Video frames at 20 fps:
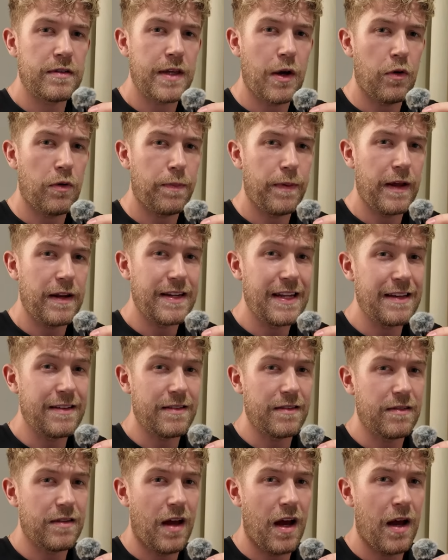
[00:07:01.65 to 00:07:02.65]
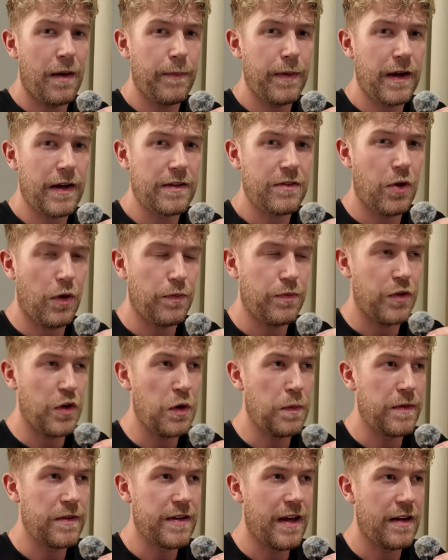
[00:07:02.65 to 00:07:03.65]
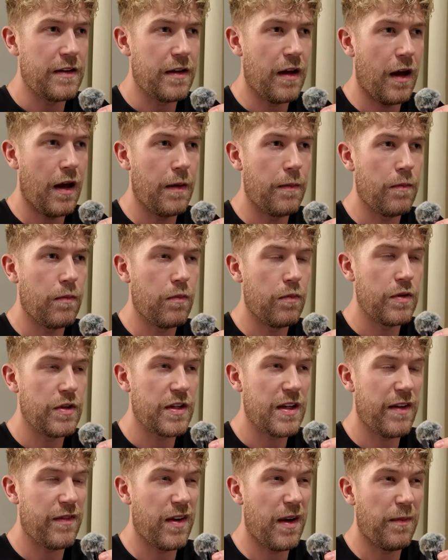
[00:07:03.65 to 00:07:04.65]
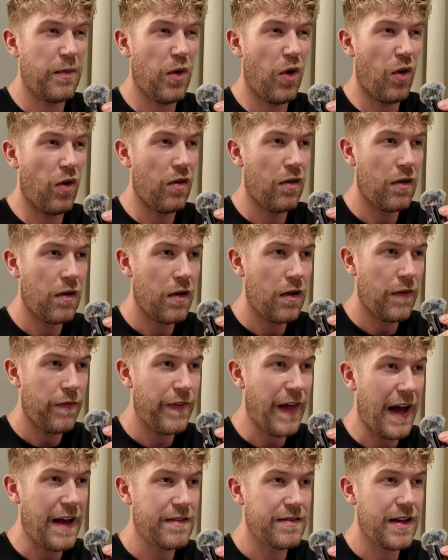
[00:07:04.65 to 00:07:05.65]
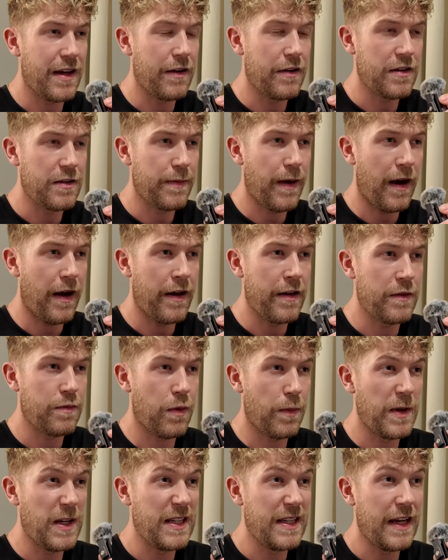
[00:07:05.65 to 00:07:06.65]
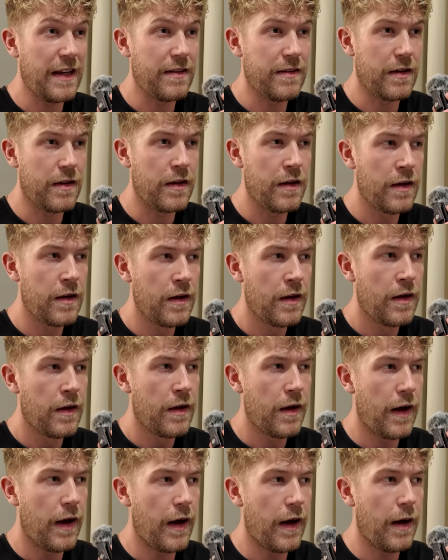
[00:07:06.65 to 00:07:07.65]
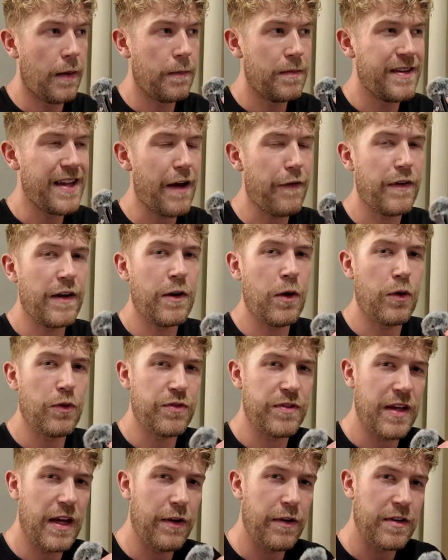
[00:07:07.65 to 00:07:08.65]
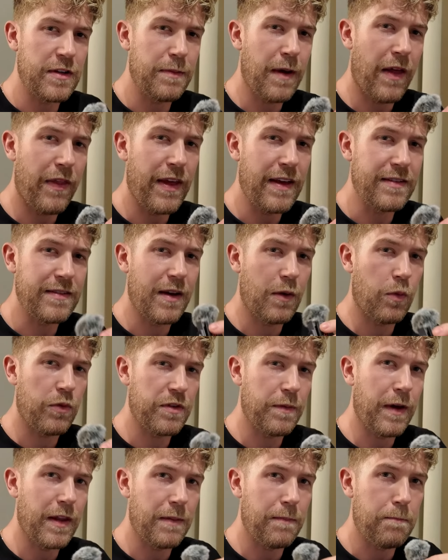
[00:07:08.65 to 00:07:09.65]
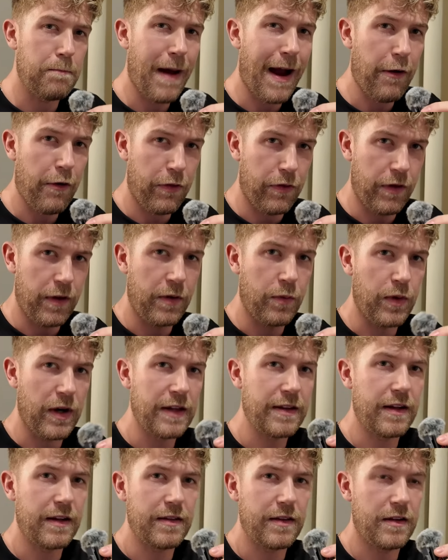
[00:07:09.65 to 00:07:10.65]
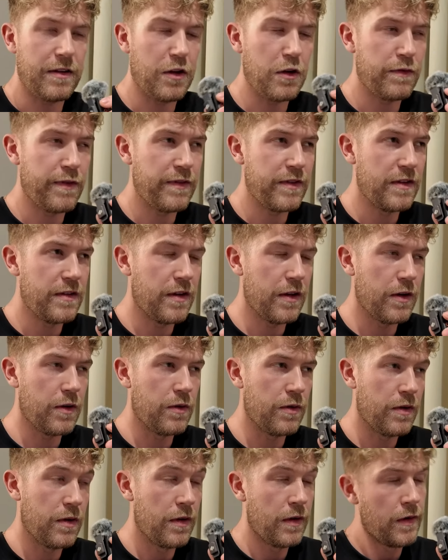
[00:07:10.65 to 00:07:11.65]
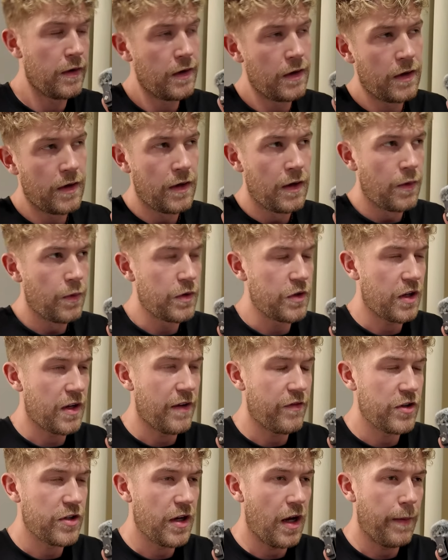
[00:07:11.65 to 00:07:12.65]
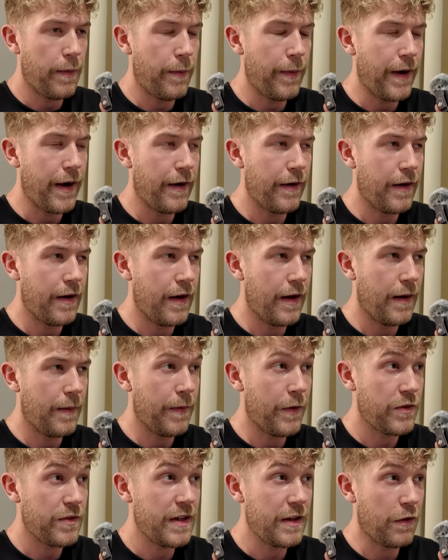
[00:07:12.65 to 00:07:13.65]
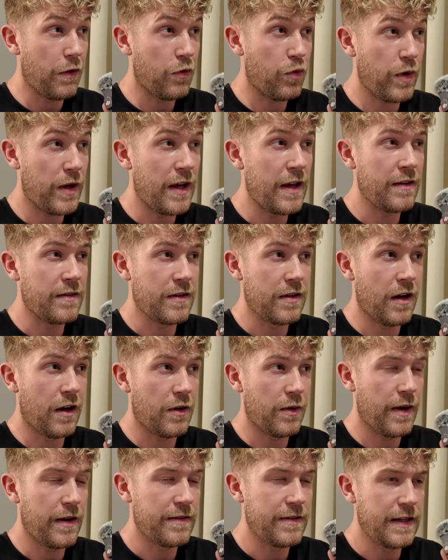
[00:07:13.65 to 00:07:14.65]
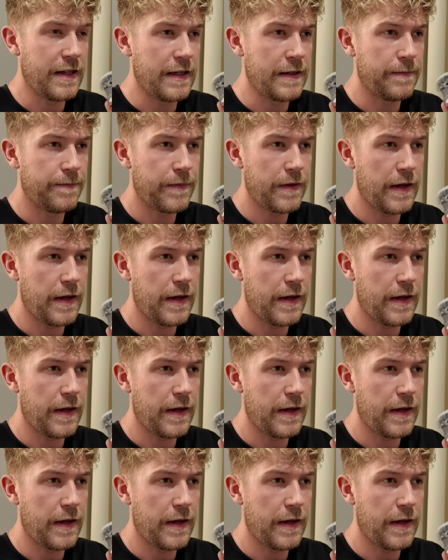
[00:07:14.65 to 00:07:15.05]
That would be a decent time, but like a top 2% time, which given I'm not that serious about it, it's probably decent. Definitely not as serious about this I was about the marathon when I did the 252, which I never shut up about. That's nearly 3 years ago, crazily.